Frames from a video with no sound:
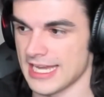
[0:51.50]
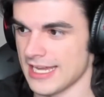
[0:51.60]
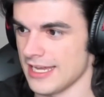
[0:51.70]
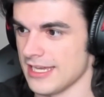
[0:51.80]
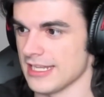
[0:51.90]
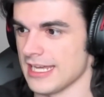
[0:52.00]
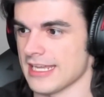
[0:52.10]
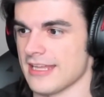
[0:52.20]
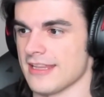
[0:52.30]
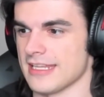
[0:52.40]
yeah, and
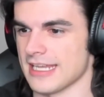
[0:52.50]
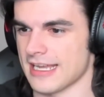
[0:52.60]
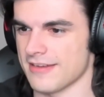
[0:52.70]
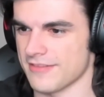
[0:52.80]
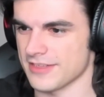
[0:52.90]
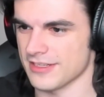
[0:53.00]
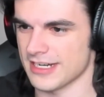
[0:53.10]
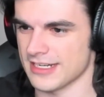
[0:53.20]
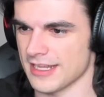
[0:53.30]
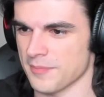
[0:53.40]
like and then like I'd have to
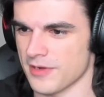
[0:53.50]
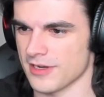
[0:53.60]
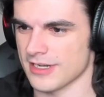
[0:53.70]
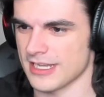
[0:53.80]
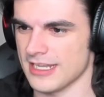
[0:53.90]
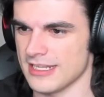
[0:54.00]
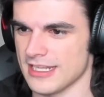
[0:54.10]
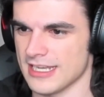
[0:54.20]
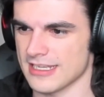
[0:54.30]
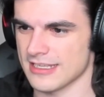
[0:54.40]
learn how to like park it
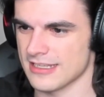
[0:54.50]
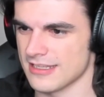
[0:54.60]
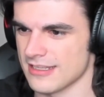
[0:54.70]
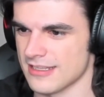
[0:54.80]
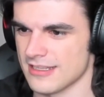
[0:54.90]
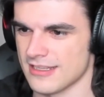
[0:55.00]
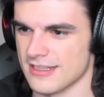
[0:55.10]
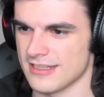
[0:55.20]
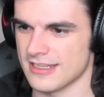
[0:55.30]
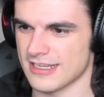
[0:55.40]
and like
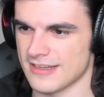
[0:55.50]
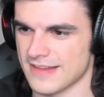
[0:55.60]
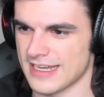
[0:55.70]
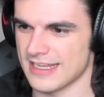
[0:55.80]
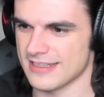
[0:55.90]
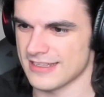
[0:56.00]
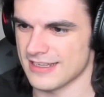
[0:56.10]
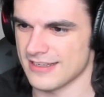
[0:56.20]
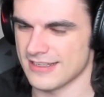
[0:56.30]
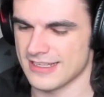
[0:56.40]
like all that, you
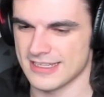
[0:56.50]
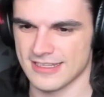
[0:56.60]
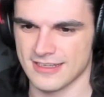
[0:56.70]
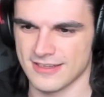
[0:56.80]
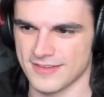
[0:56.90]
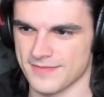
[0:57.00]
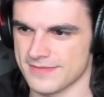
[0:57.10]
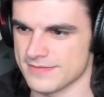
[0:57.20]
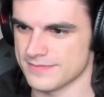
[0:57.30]
know. Um,